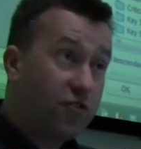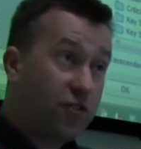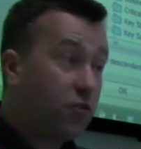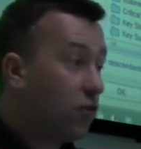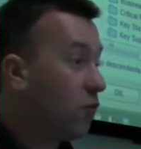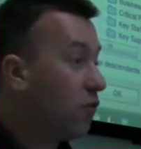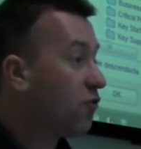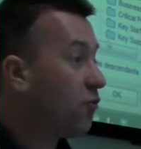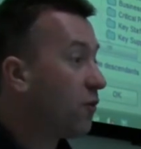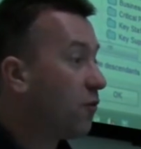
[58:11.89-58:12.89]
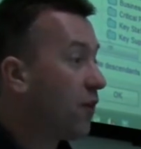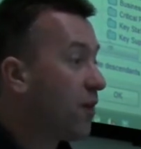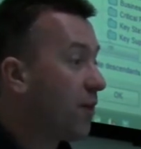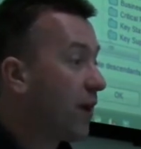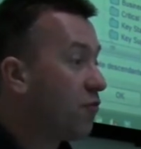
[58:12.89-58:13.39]
in due course, we will
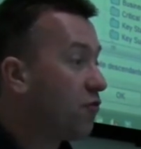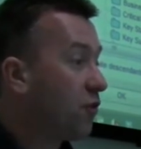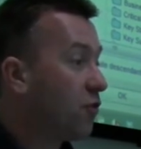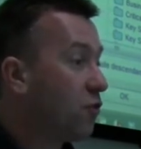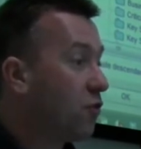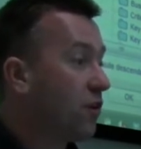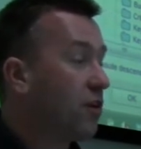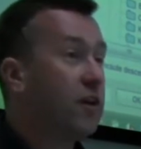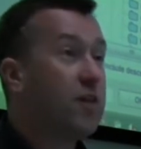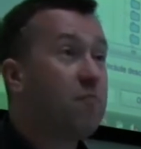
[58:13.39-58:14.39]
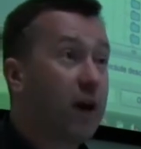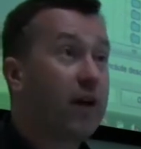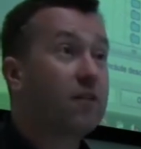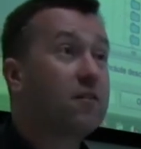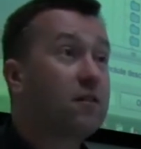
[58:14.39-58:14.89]
then be able to record
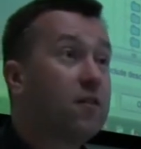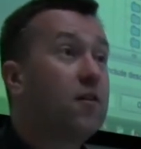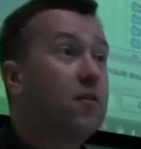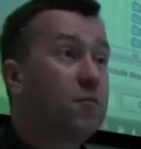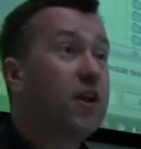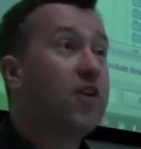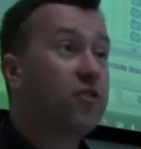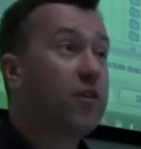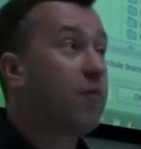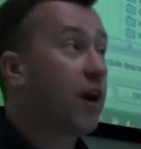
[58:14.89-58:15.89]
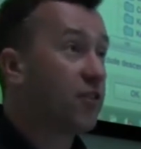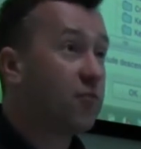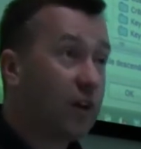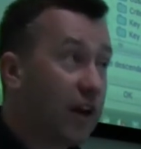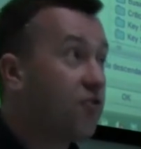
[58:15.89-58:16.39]
impacts, potential impacts
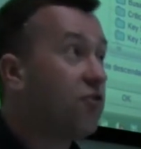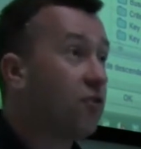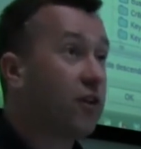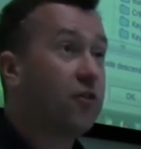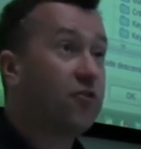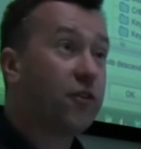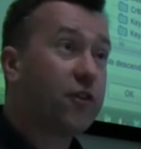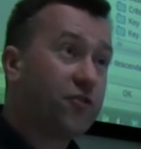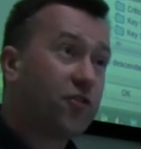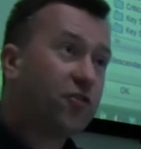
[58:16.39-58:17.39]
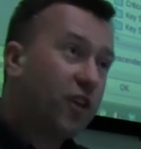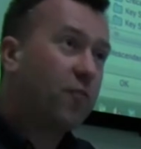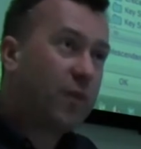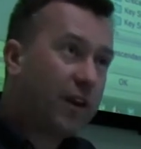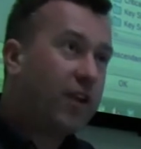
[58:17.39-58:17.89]
in relation to those. So it's just done
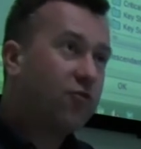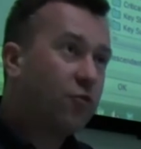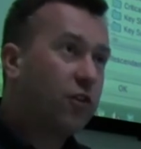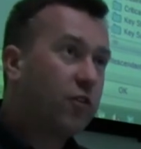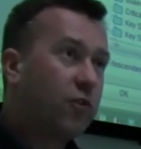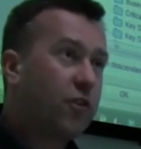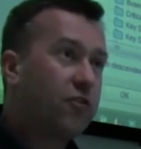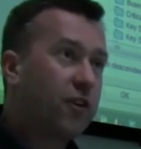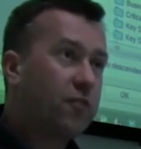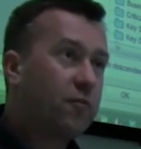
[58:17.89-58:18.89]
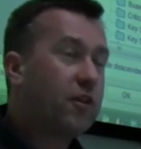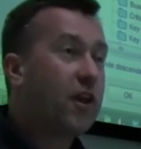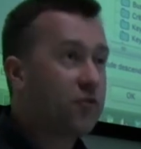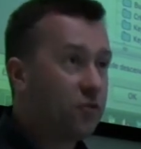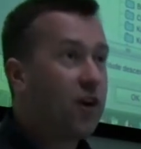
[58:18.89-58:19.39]
a bit later on in the process, but
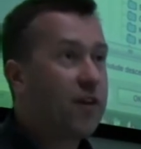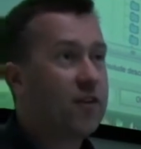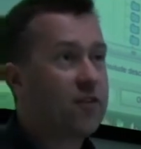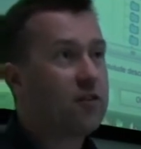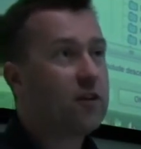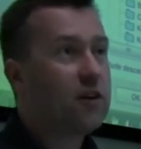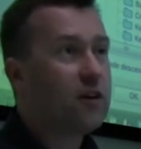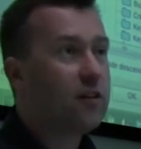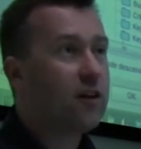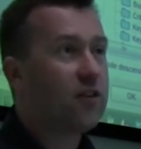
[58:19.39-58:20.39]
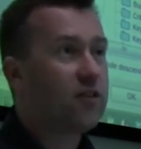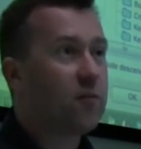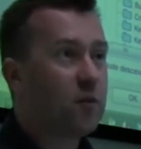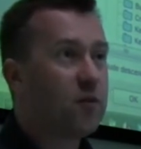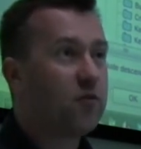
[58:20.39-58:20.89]
that's right, that's, that's
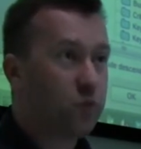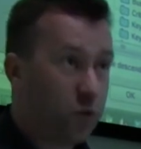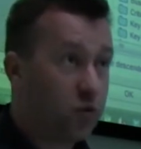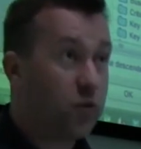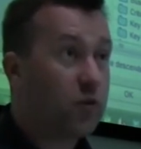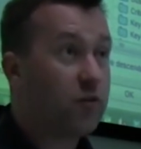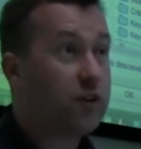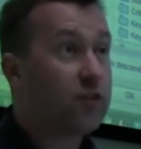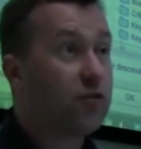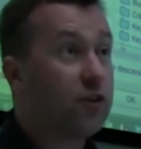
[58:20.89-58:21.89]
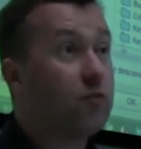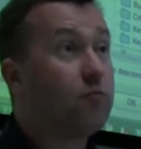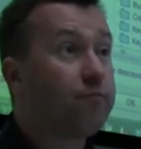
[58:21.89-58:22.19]
something we, which we will need to do.